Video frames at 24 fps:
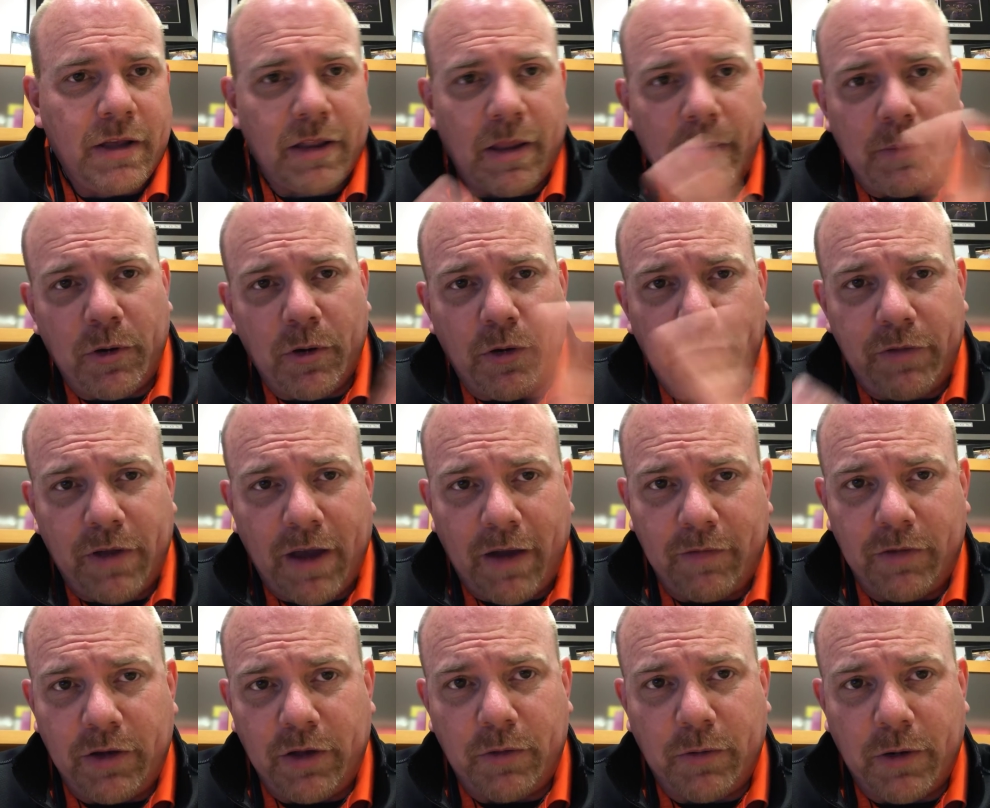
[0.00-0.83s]
Let me know if you
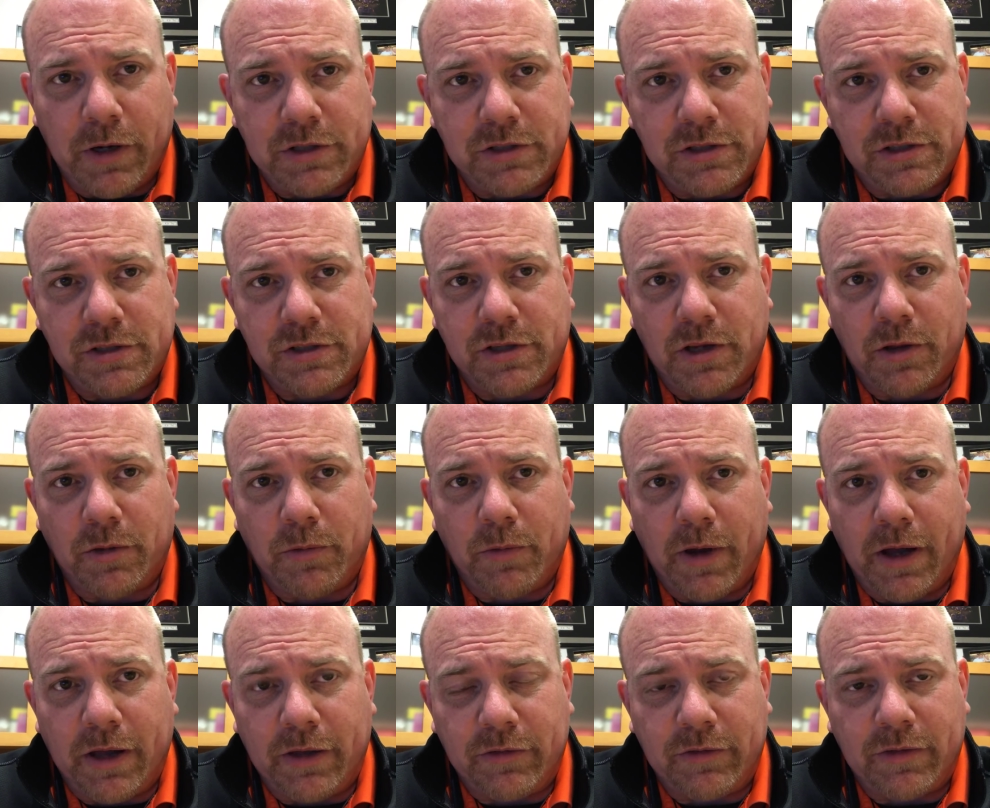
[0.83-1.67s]
have any questions.
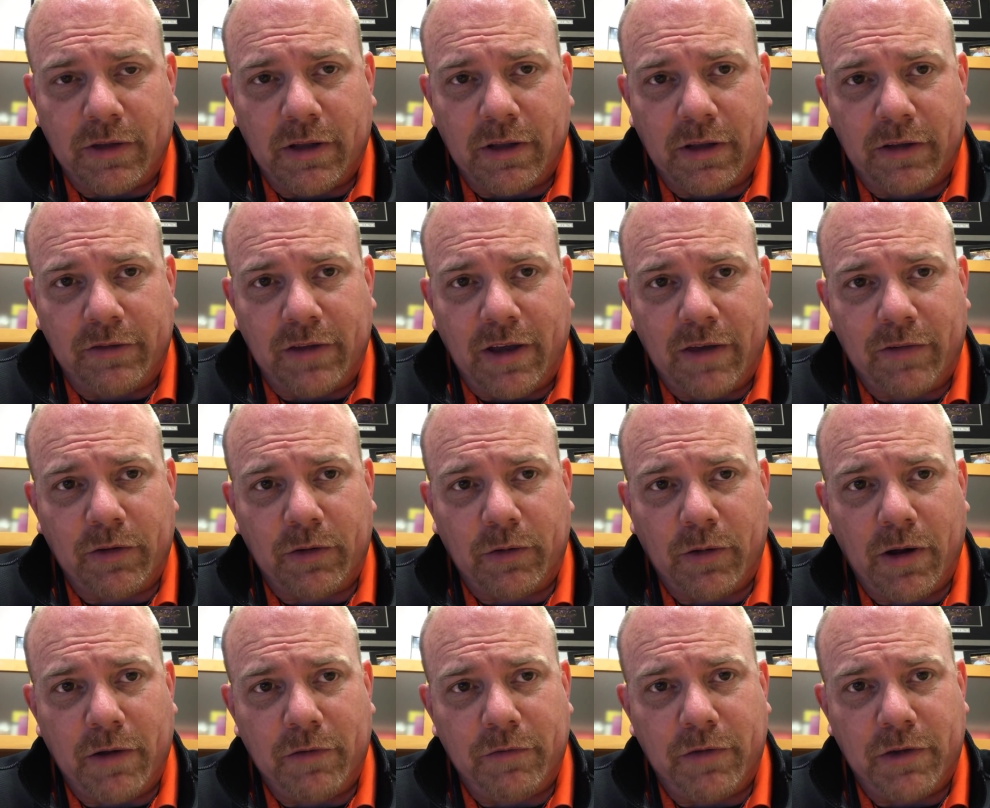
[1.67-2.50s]
Otherwise, let's have a
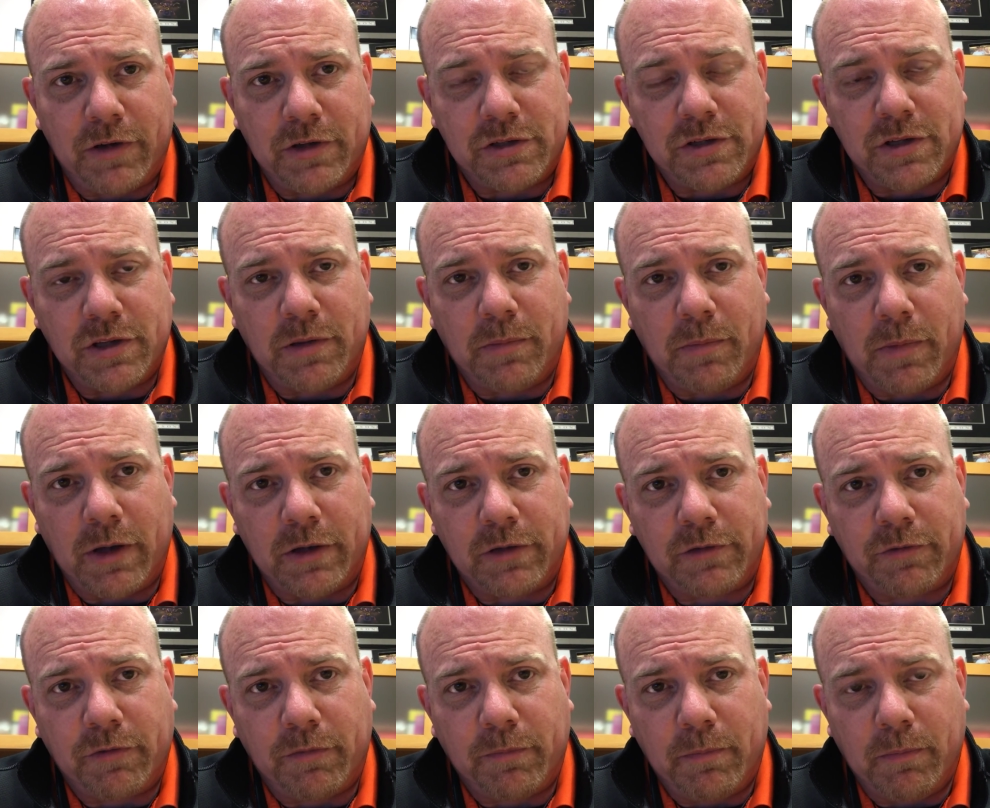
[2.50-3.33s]
great finish to the
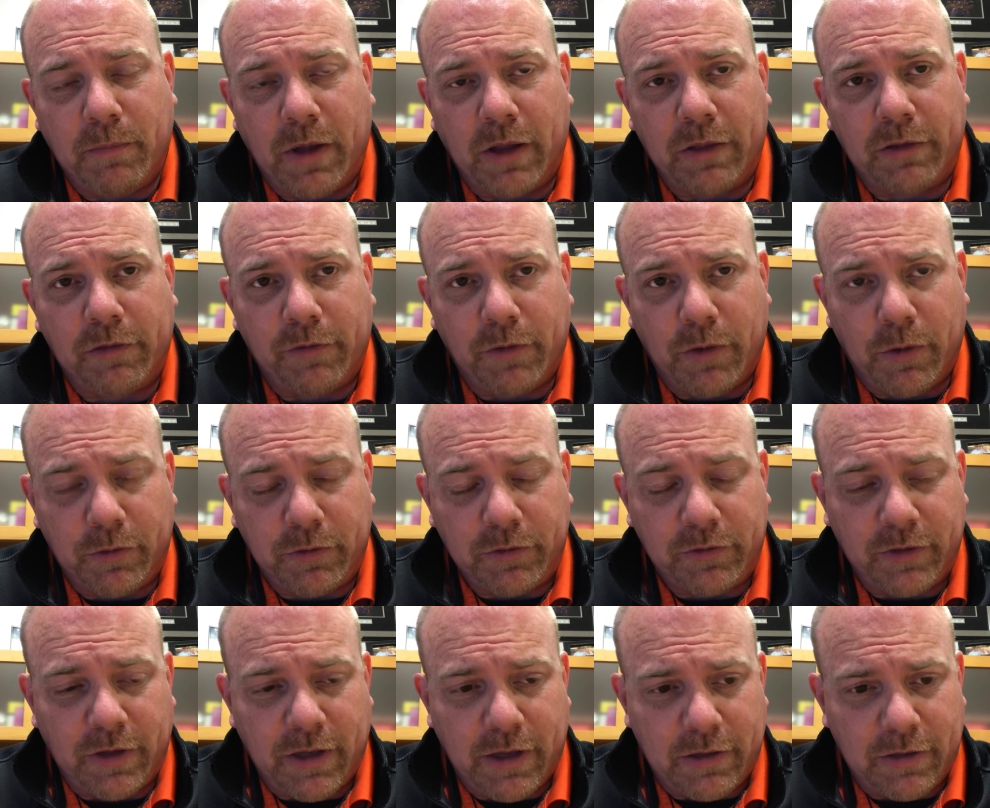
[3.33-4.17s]
month,
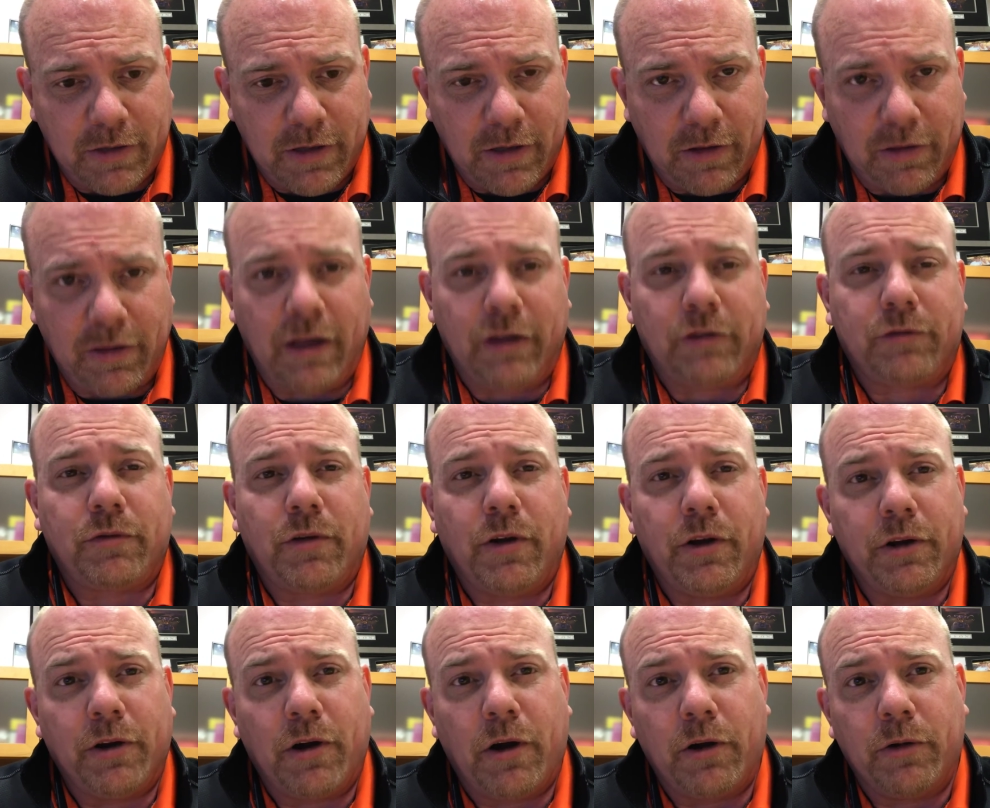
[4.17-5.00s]
folks, and thanks for
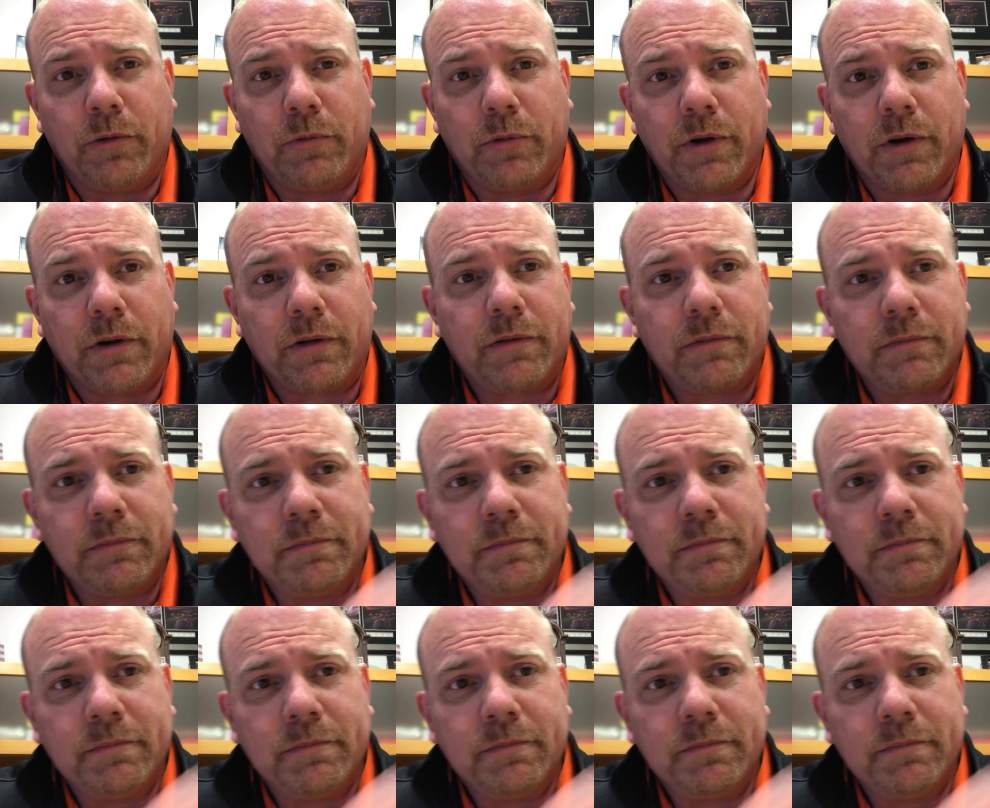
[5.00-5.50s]
all your hard work.